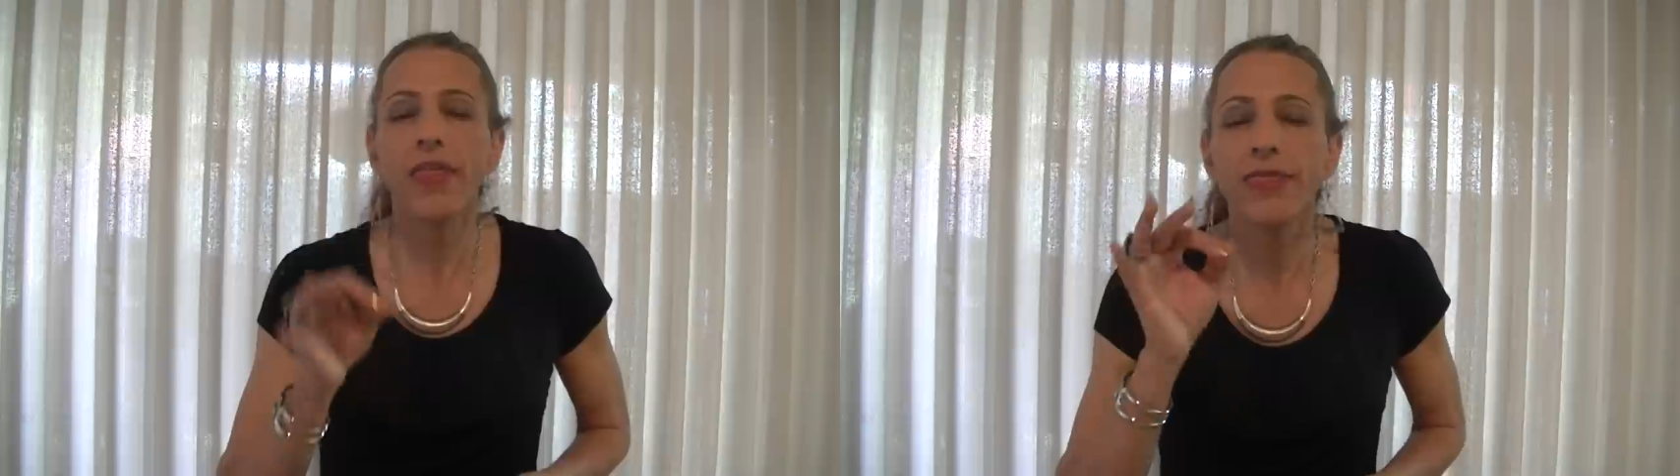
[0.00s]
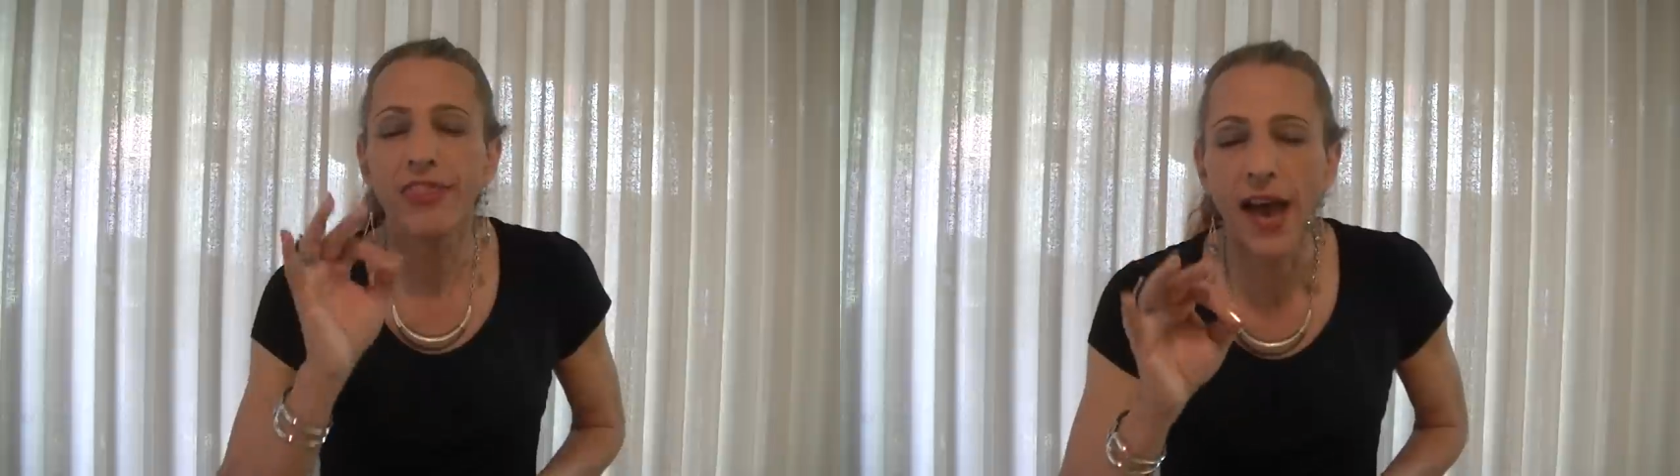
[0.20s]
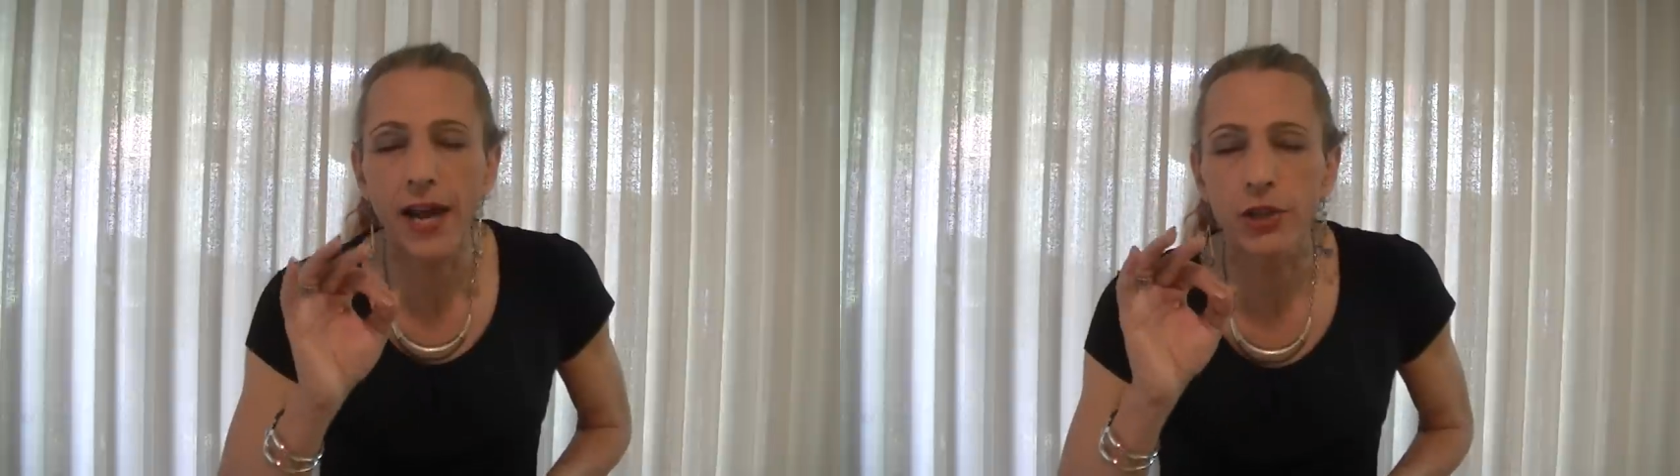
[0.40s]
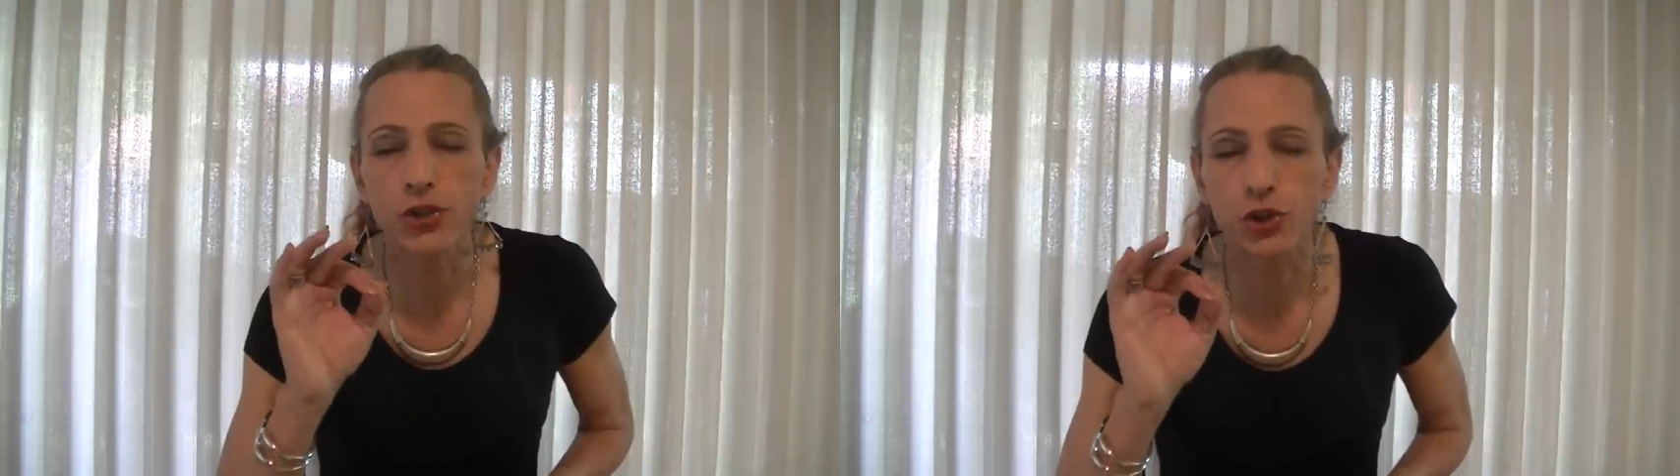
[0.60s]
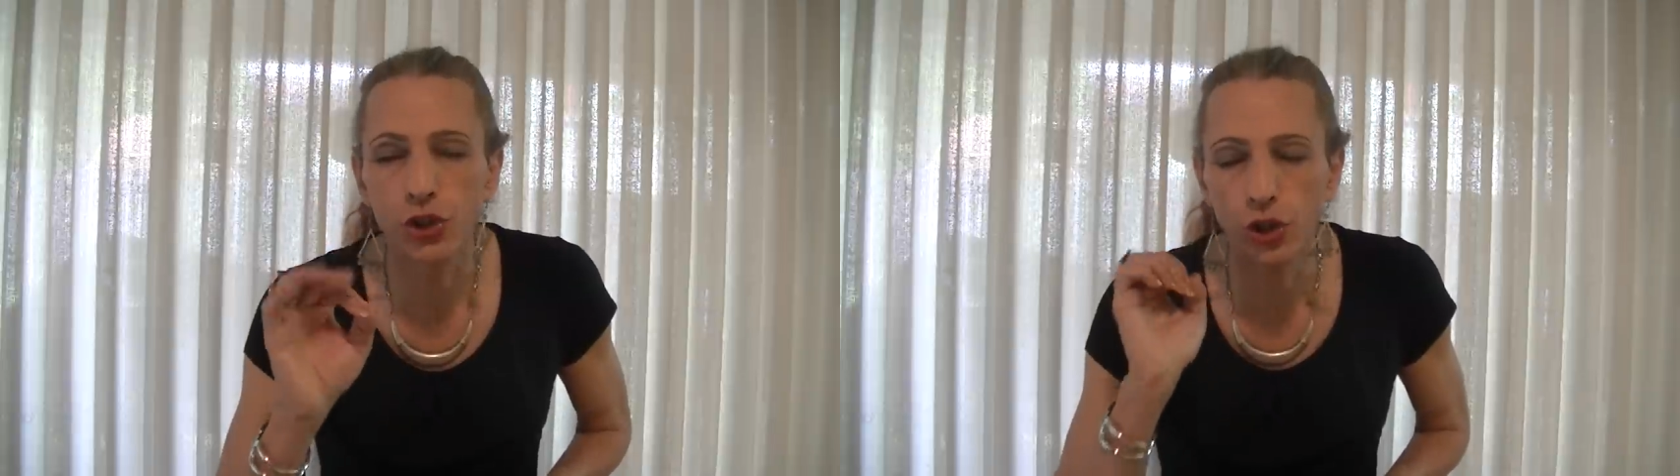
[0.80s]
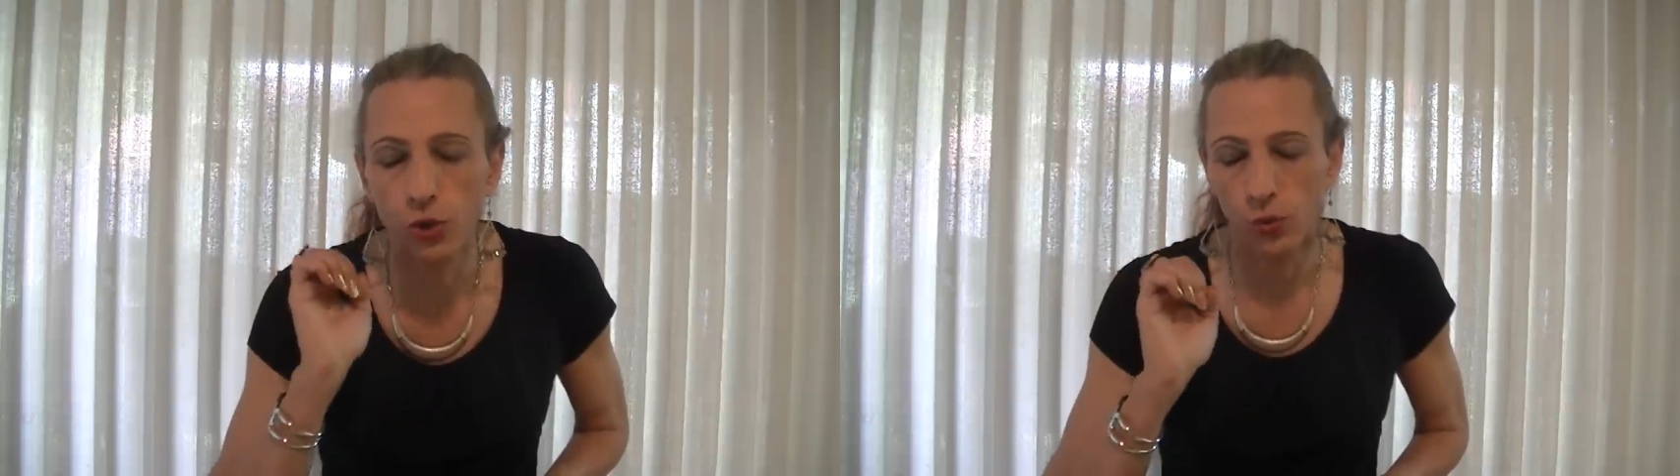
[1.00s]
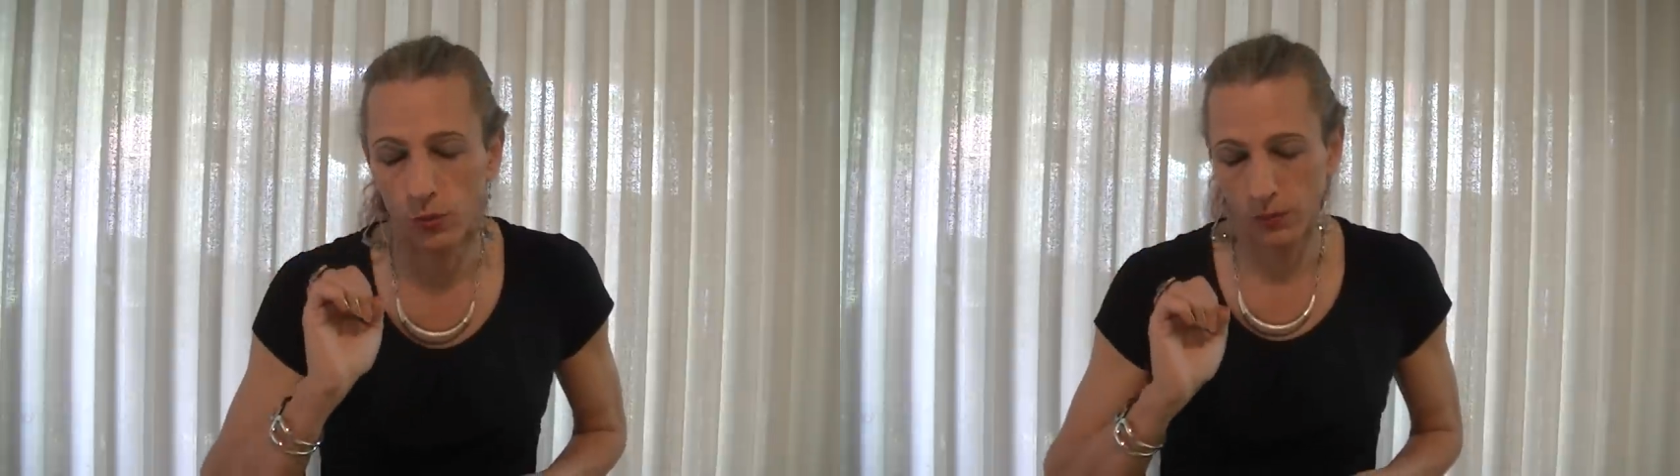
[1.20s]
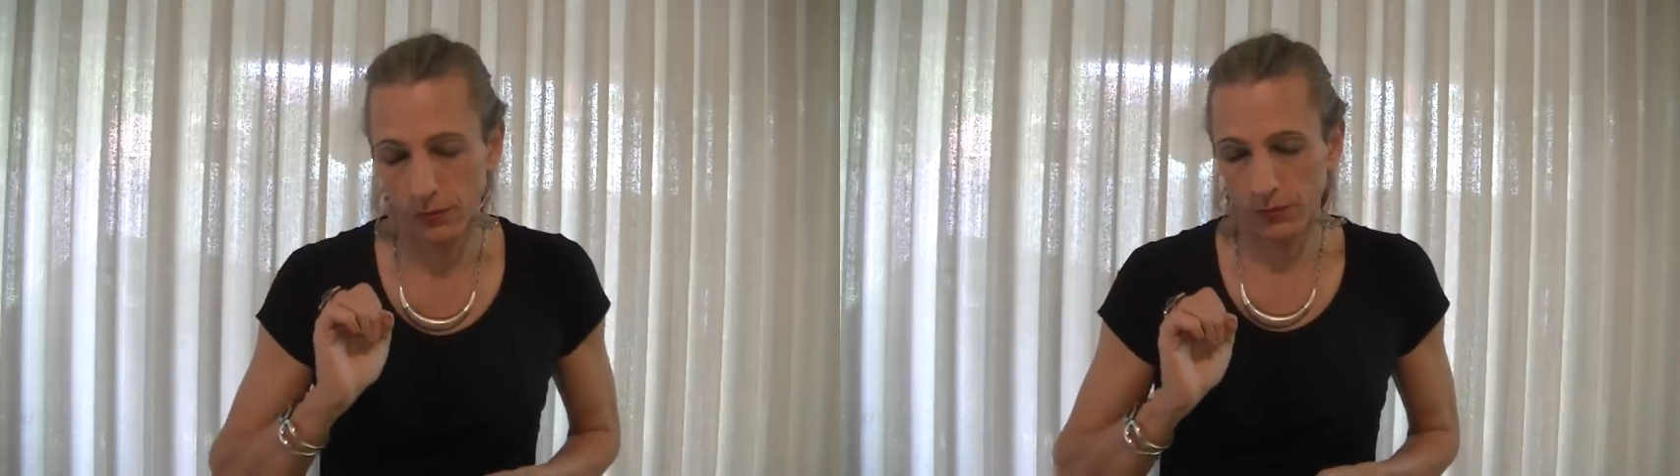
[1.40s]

that is you.